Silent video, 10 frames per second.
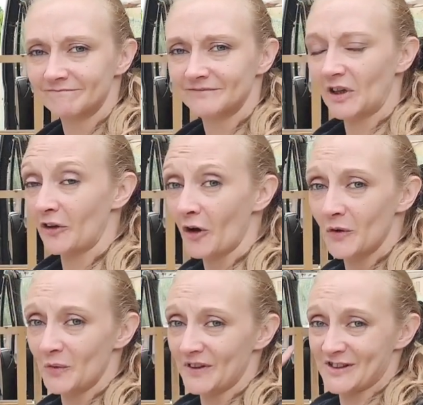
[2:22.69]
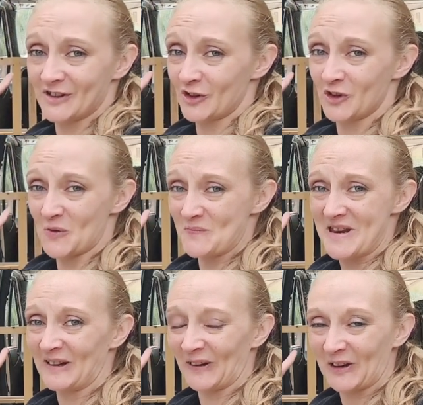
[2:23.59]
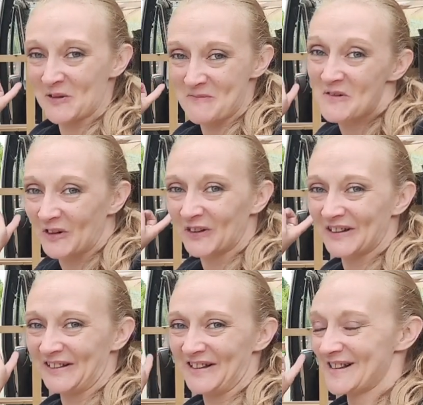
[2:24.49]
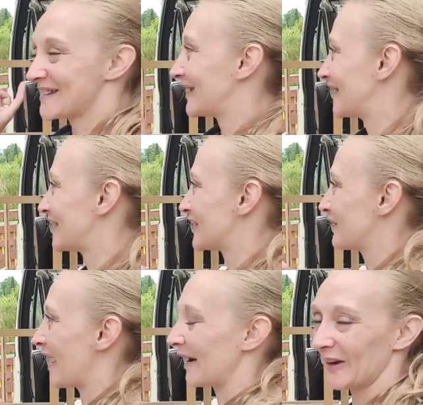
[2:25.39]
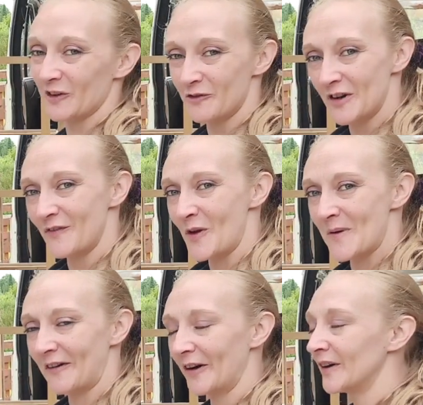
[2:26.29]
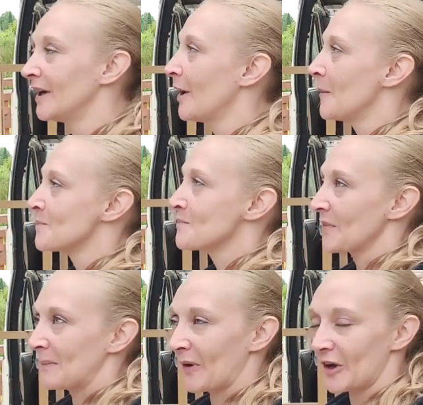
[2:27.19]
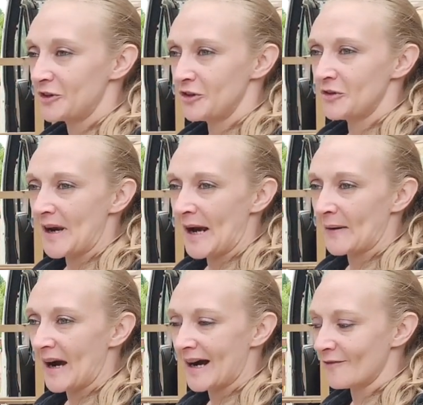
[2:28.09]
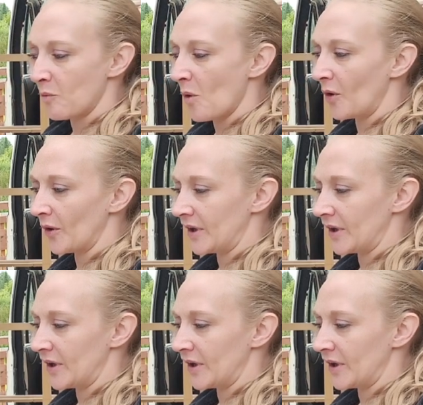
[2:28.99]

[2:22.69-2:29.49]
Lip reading: I know there shouldn't be like a mirror in the inside of this van, like a rearview mirror, but I do now have one